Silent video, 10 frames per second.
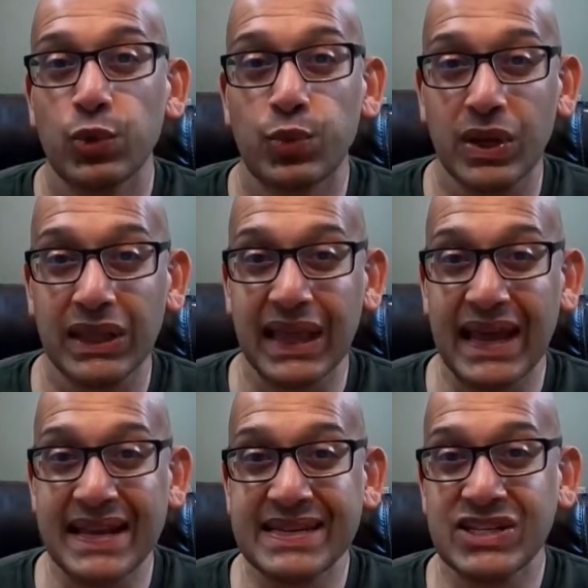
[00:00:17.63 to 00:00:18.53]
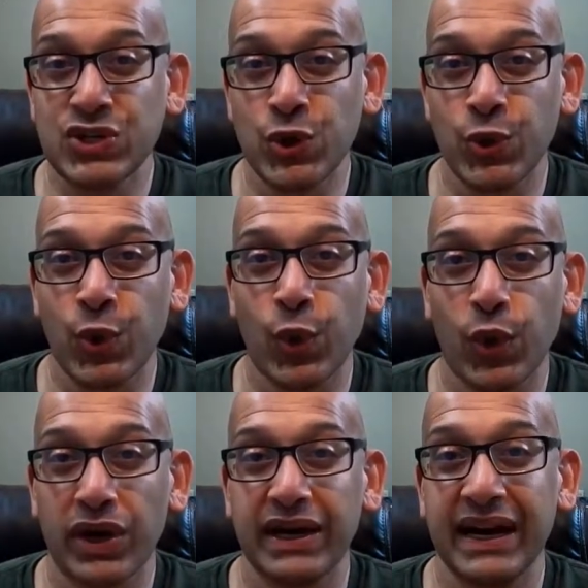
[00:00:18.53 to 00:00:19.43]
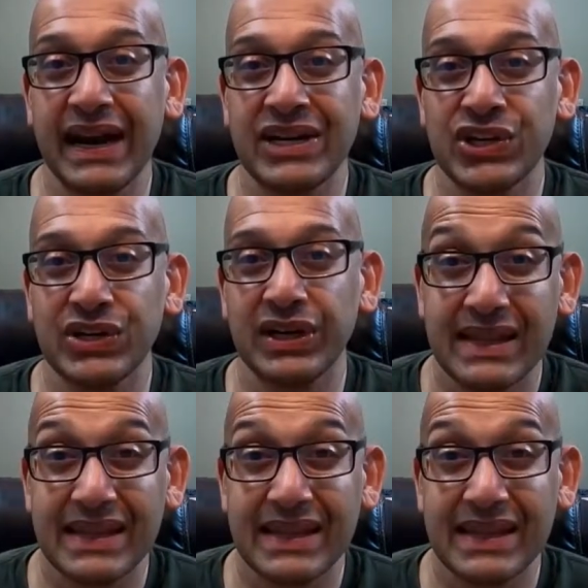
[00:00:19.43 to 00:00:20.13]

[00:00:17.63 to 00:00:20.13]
relates to coordination.